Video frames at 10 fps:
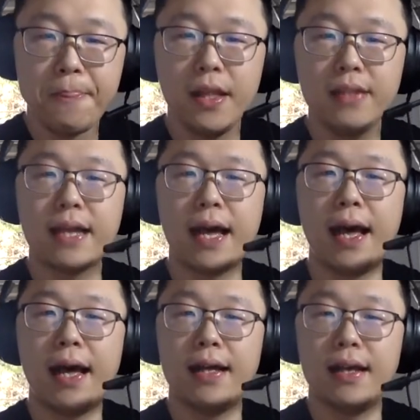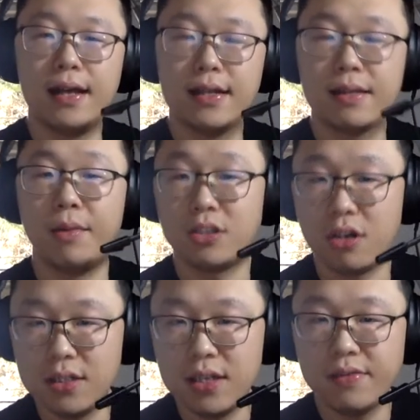than some
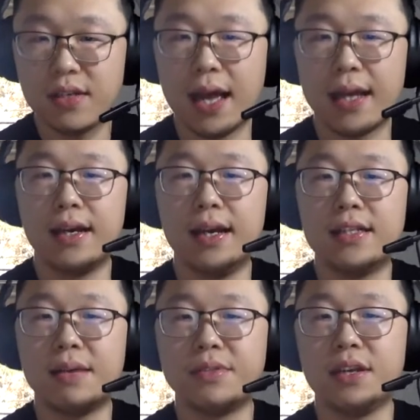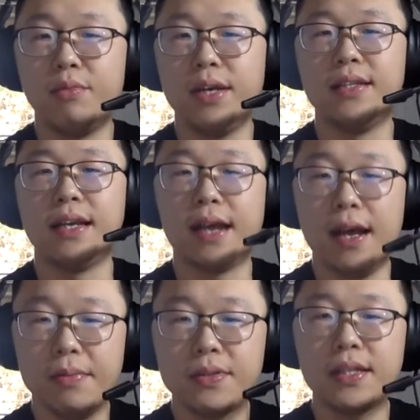alternatives like HMC within
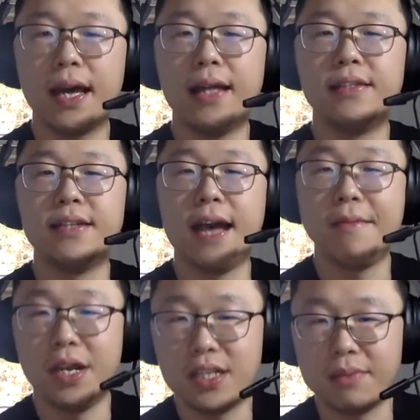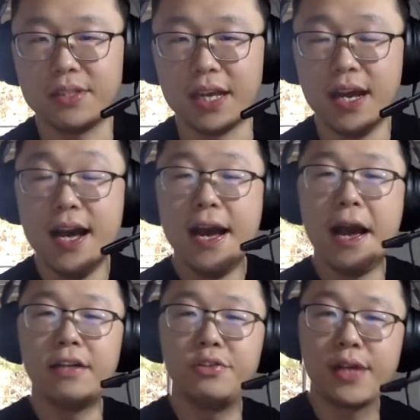Gibbs and MHMC.
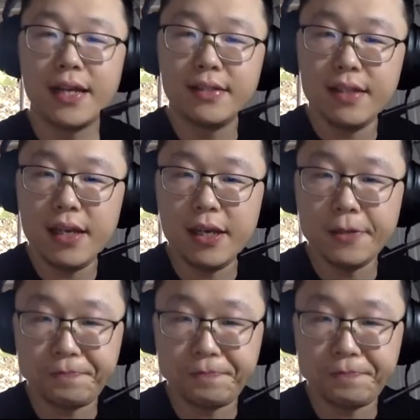As you can see,